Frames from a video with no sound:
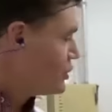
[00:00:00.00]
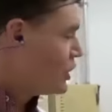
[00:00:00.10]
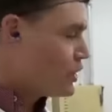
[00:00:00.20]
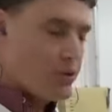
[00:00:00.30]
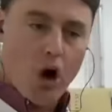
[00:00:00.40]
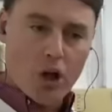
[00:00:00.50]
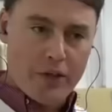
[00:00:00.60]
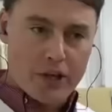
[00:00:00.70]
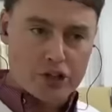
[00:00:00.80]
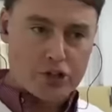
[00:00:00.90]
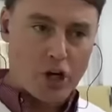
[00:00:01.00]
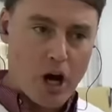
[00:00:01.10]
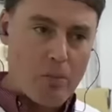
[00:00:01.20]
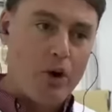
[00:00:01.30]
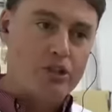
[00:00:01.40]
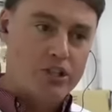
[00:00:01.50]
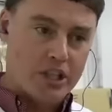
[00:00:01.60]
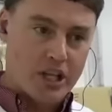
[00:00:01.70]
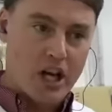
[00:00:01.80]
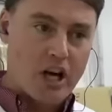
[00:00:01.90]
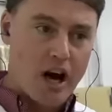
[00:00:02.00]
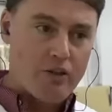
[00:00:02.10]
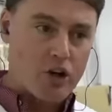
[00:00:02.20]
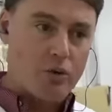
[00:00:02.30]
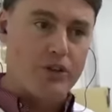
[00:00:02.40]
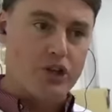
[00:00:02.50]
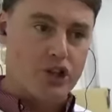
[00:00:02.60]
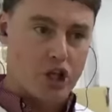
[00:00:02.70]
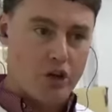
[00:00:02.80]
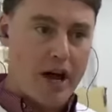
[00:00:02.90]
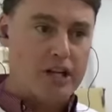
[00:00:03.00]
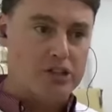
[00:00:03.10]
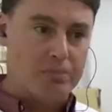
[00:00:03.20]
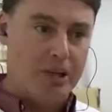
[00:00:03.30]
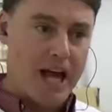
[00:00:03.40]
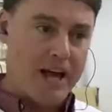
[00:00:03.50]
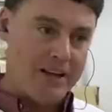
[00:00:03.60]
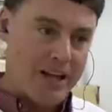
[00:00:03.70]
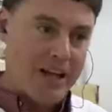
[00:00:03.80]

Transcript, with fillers: it's going to roll in this drum where it's going to get covered with the sugar acid blend